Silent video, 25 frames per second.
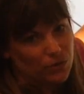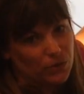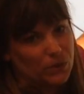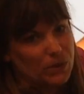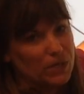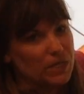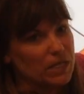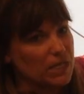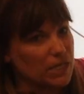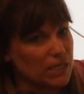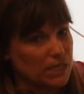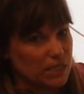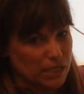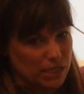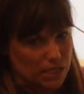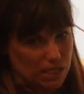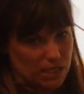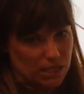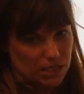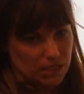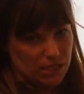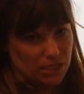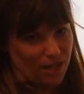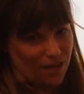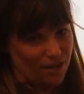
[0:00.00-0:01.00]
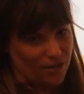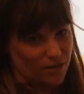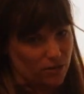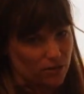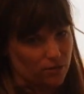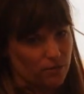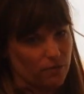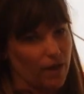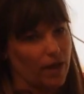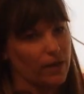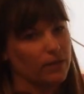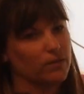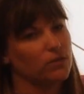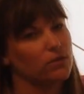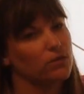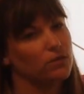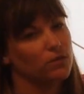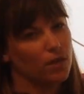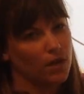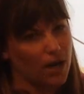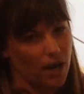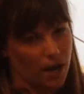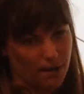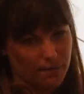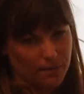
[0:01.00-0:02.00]
3s in the center. That's
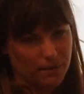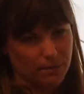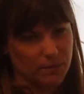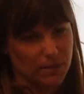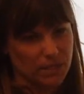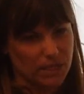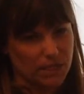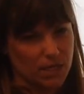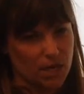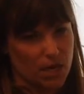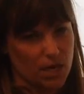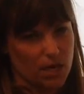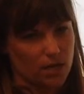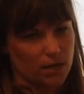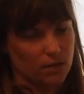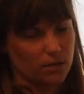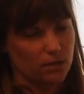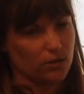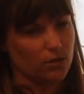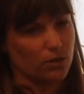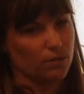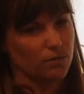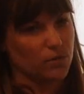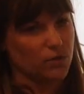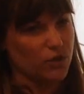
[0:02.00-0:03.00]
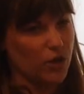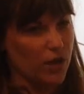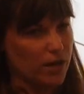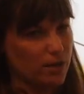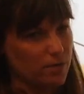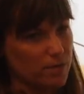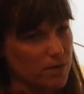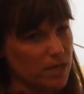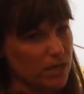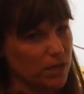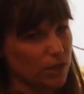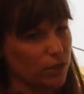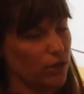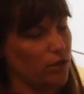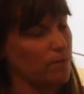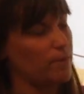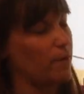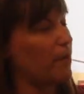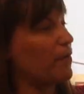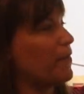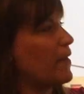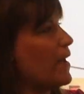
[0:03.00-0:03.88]
the common mistake. So I'm trying to be clear about